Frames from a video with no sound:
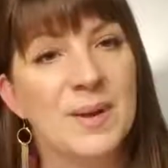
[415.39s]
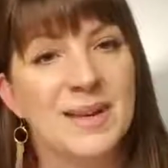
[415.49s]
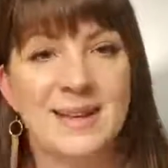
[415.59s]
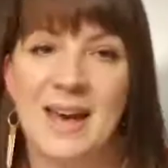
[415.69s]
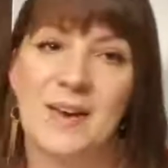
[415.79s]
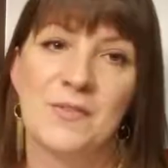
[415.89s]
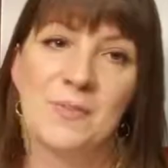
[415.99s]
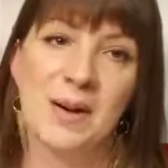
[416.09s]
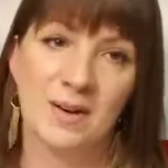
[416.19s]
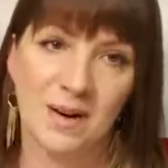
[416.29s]
can have
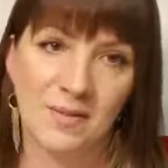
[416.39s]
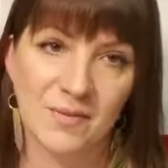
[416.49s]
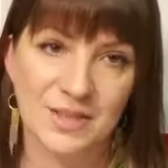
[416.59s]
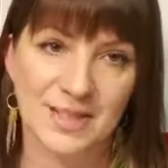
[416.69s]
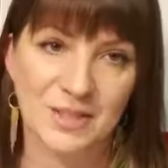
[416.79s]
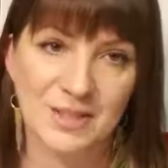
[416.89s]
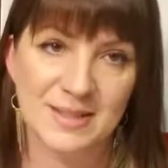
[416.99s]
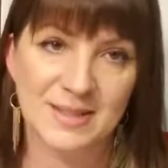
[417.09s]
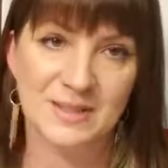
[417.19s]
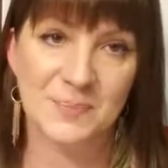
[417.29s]
better
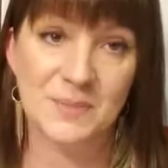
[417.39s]
conversations.